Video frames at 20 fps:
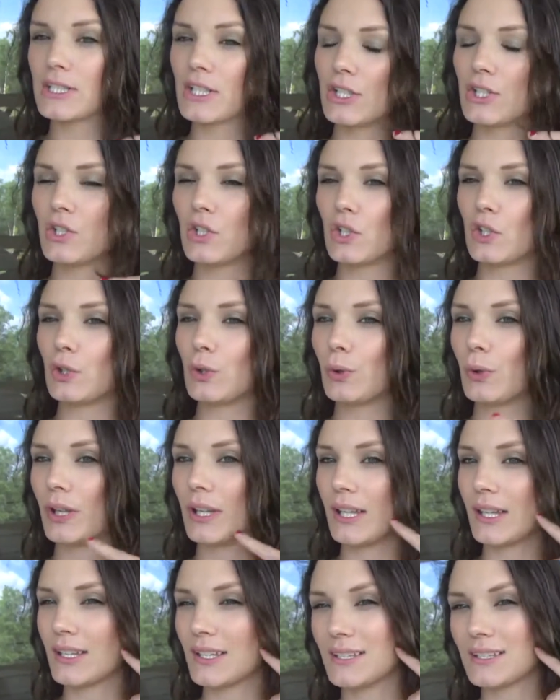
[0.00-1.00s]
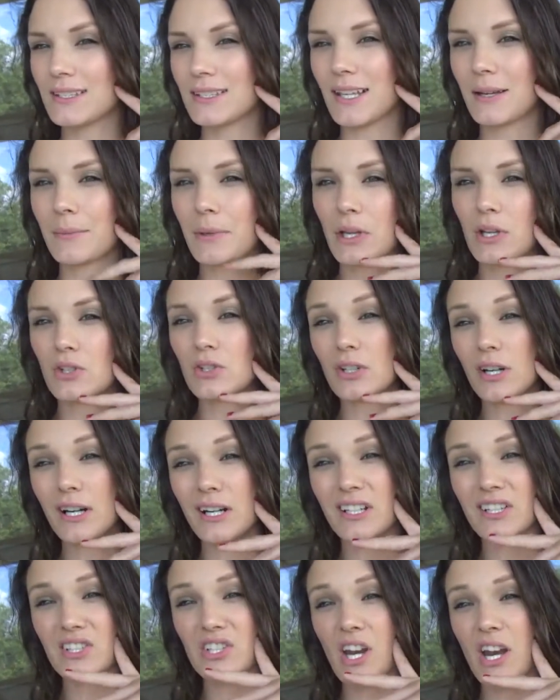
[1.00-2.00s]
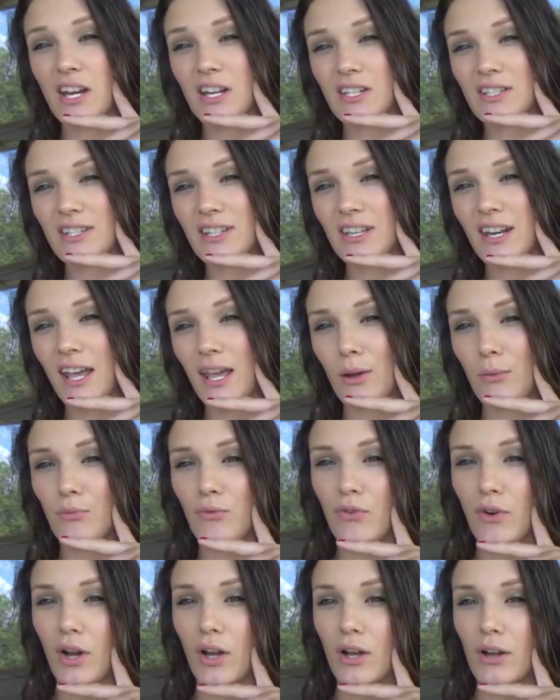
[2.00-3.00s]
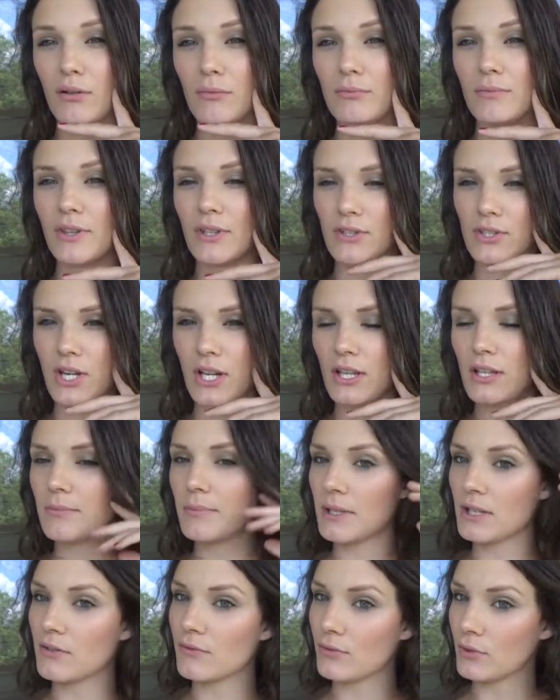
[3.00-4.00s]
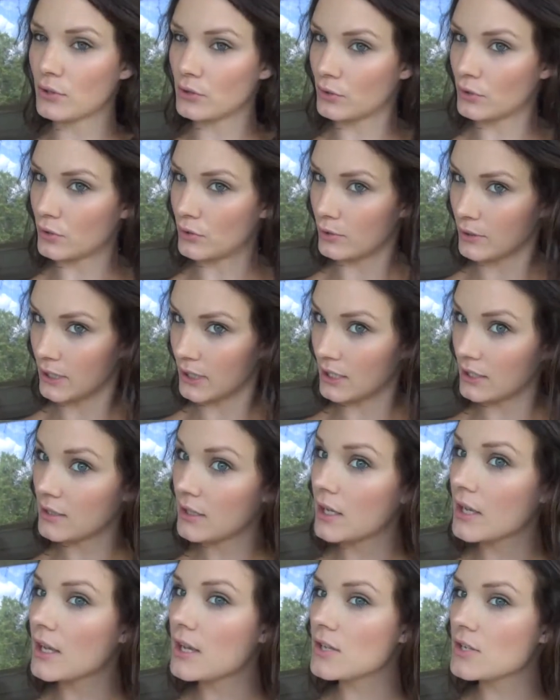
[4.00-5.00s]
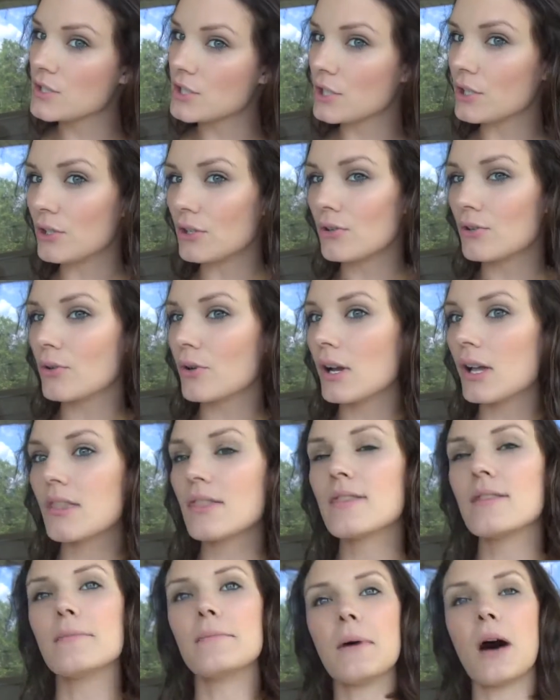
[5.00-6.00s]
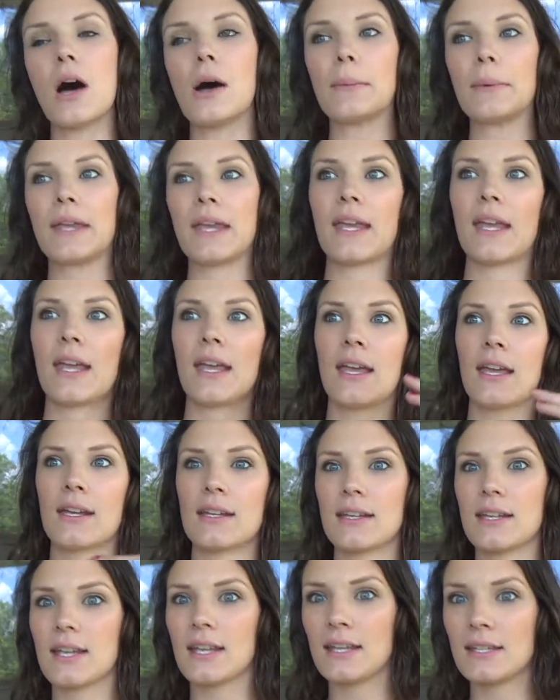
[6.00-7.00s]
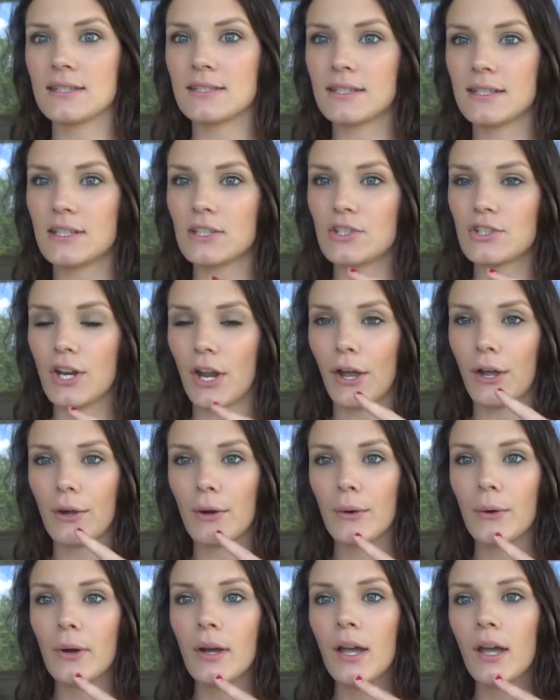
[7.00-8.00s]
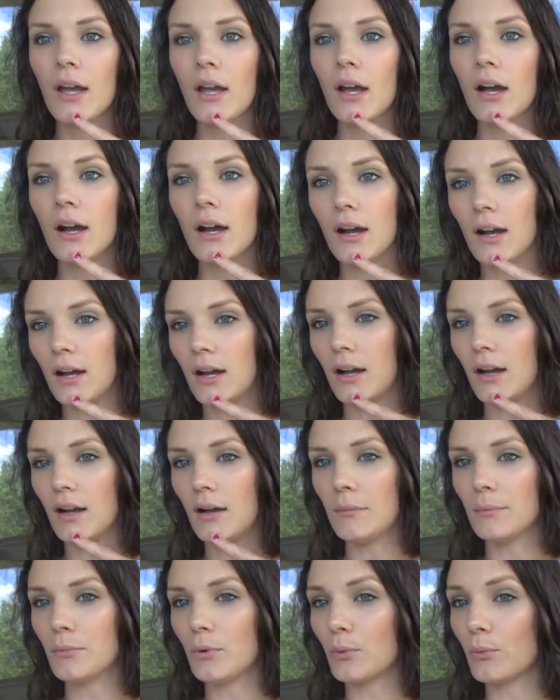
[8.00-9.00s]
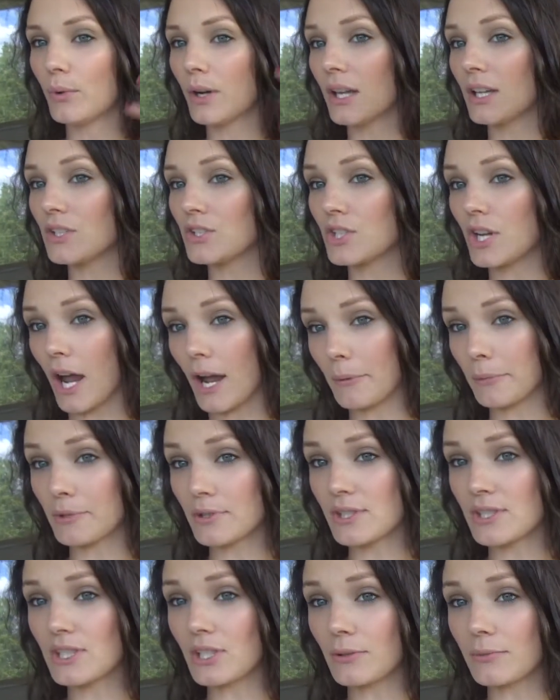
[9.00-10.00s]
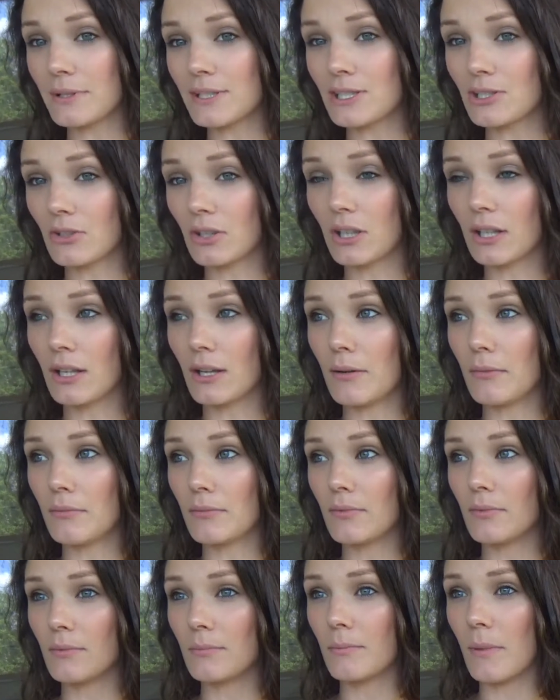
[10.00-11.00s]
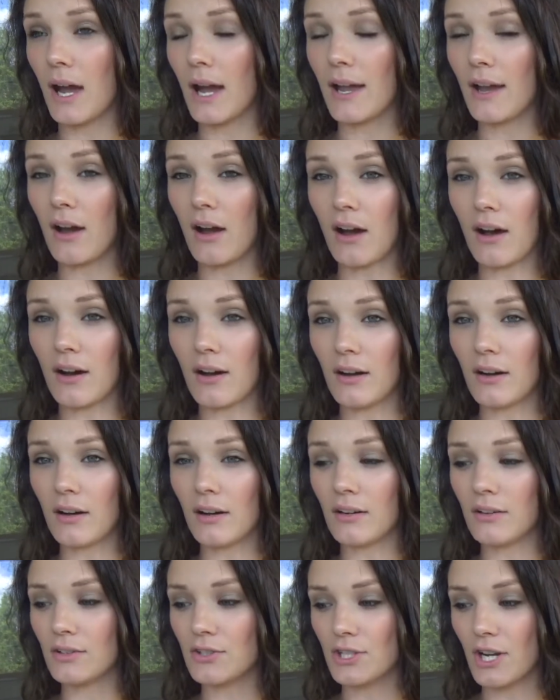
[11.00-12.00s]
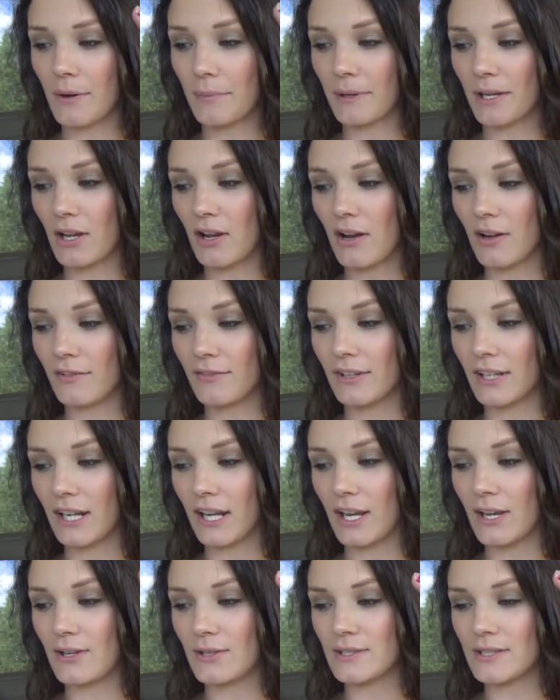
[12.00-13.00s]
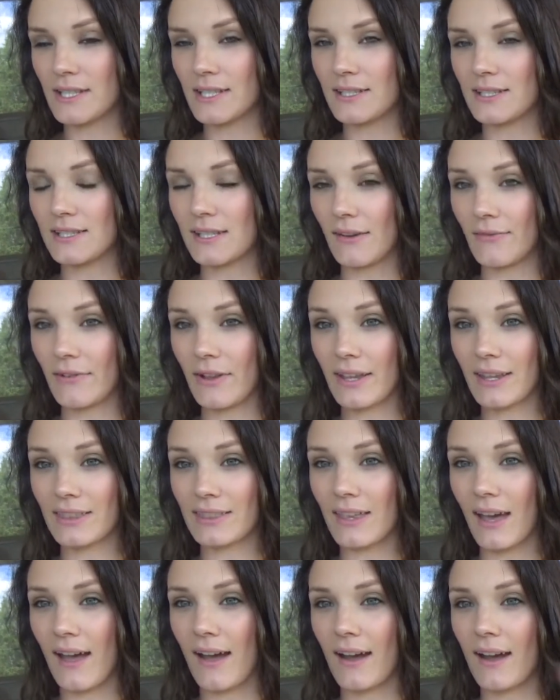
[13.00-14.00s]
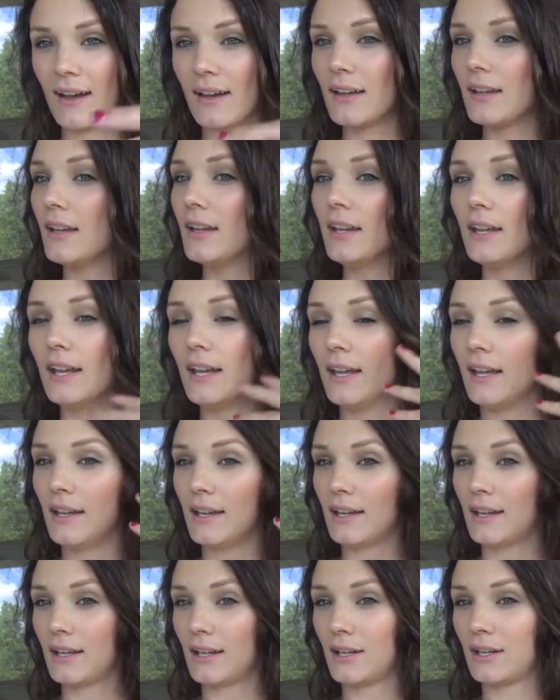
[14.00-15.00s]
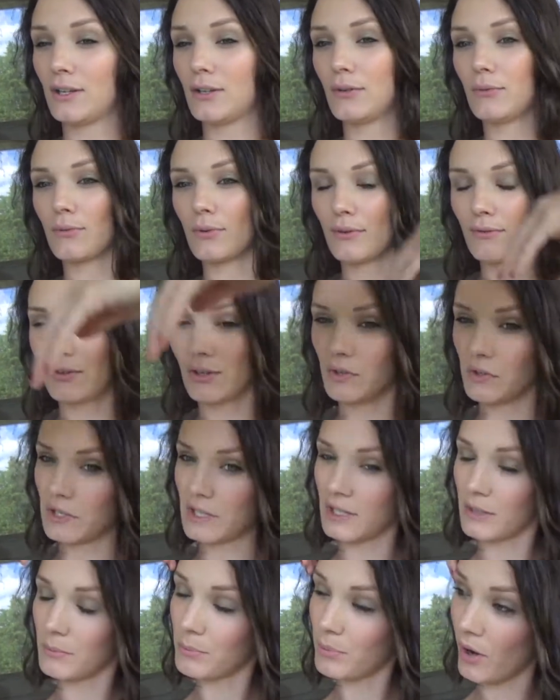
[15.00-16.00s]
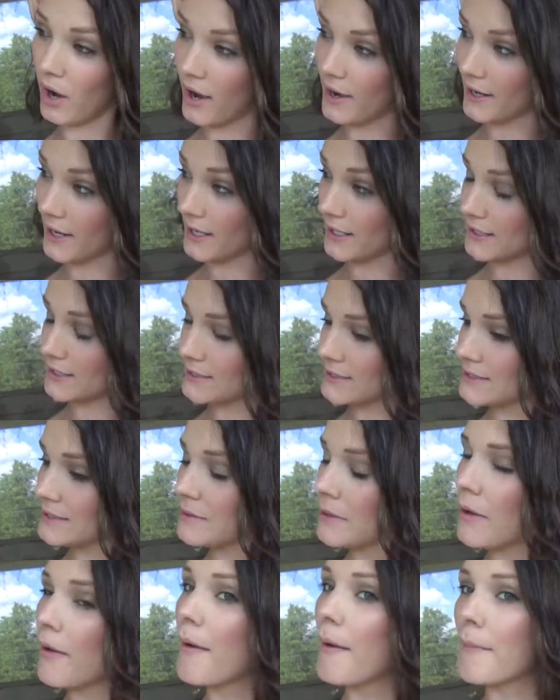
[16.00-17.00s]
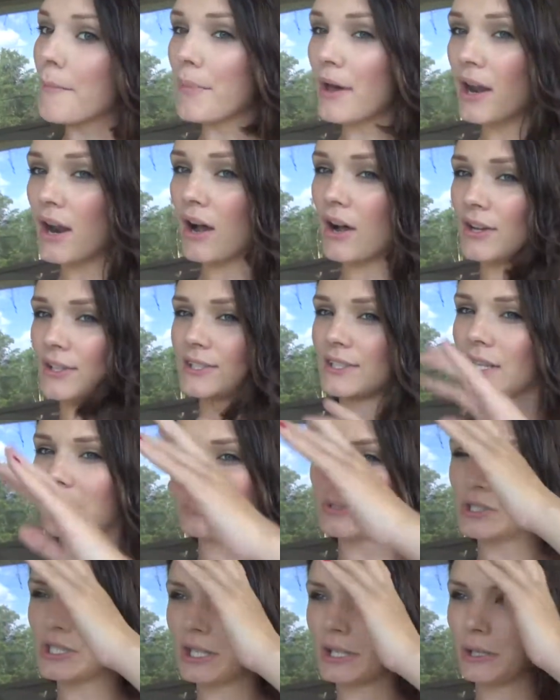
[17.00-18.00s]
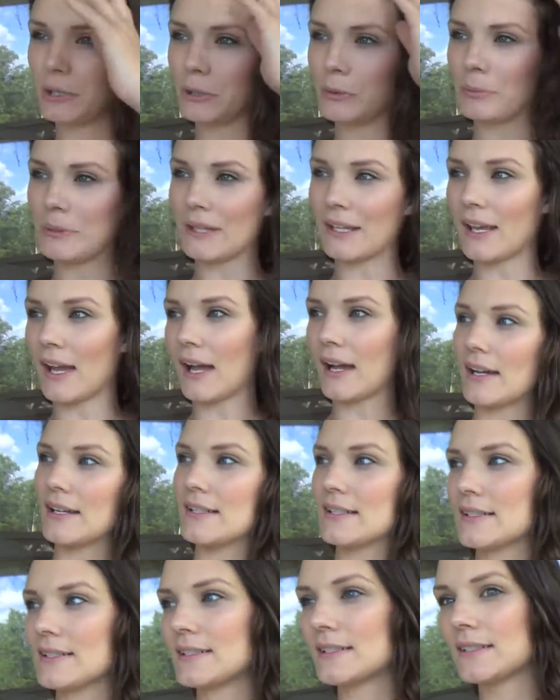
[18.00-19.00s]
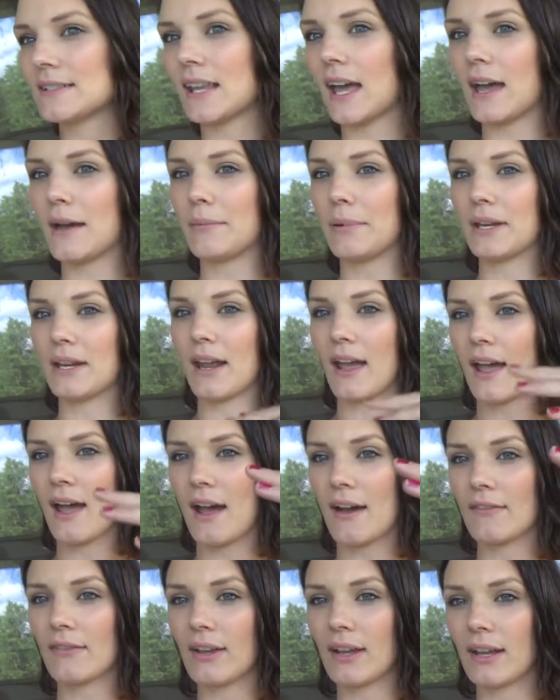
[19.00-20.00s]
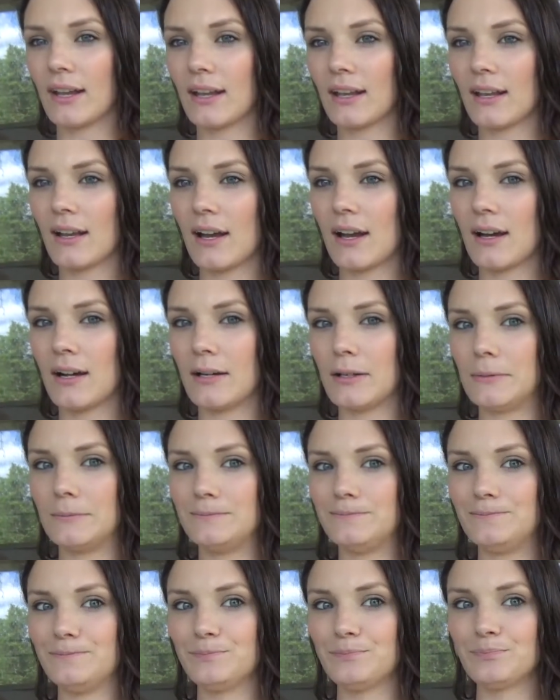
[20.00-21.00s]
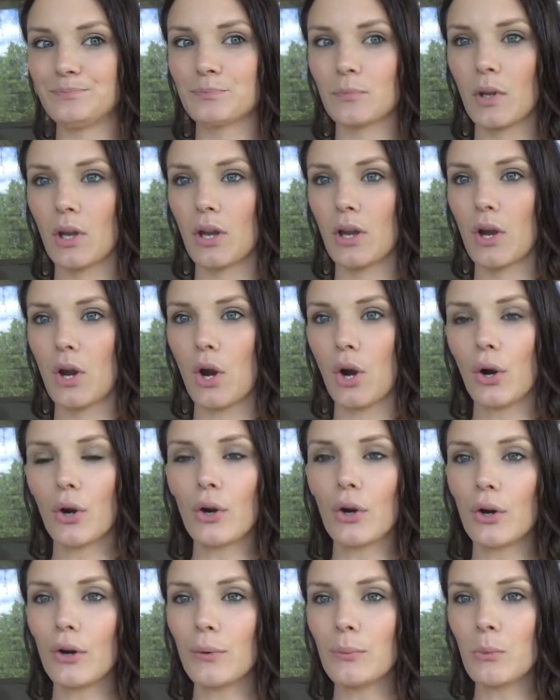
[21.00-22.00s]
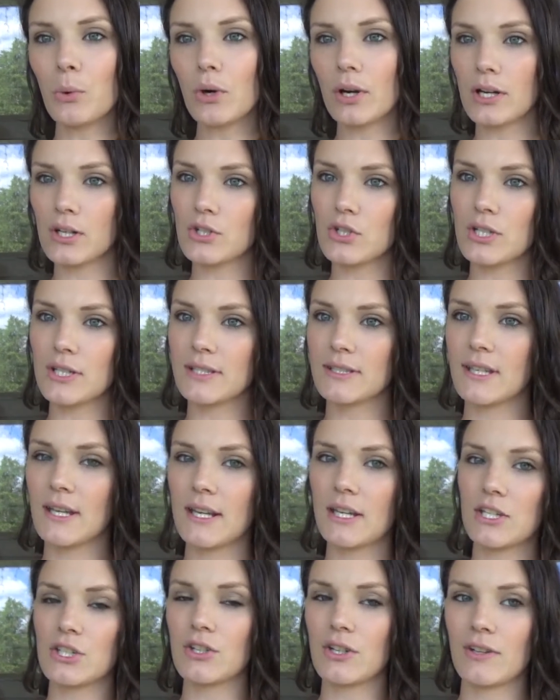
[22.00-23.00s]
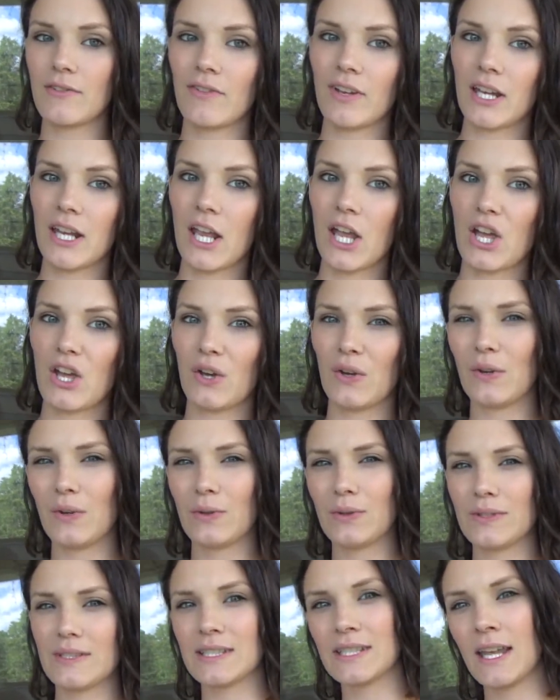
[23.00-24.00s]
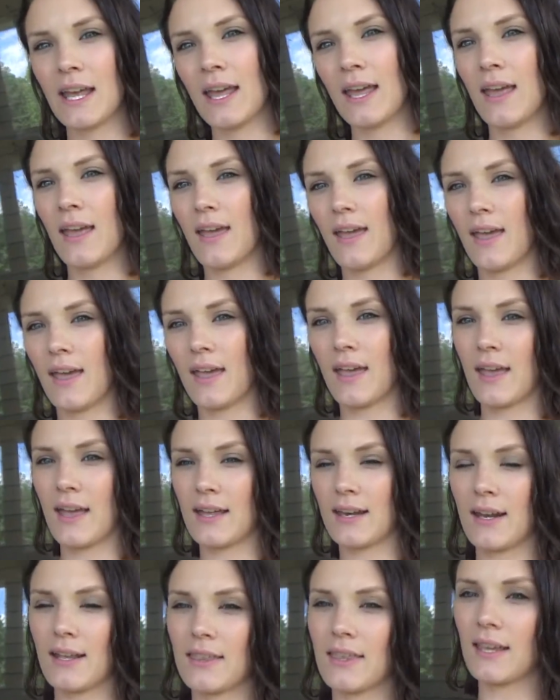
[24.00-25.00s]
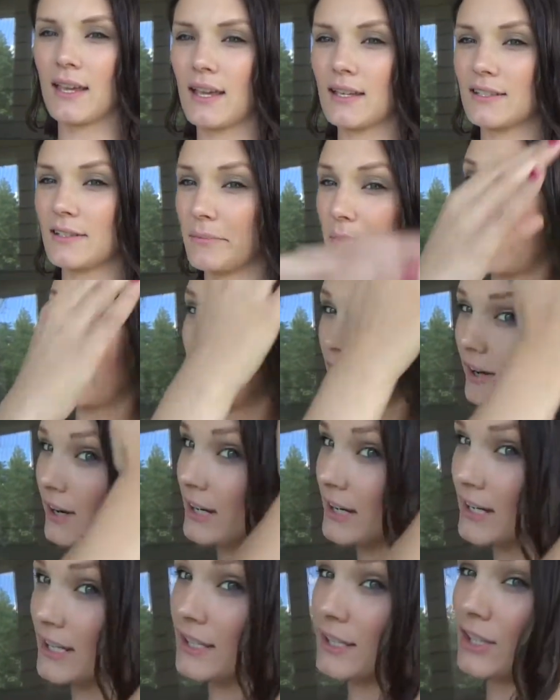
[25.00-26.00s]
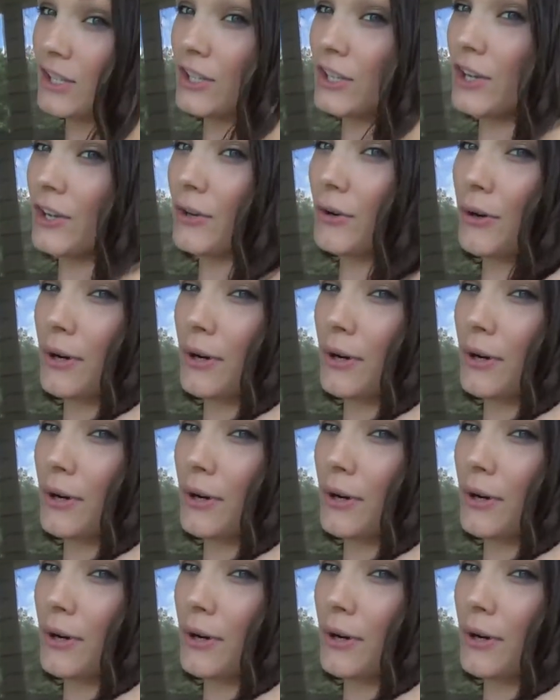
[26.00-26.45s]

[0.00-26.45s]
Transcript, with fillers: to do is I'm going to try to change the name from the Jelly Bean Frugal Queen to the Mommy and Kenzie Show, um, which I will still be doing my haul, shopping haul videos and stuff like that and reviewing products, but also too because I've been having... Um, her more interested in doing videos and I think as a parent, you know,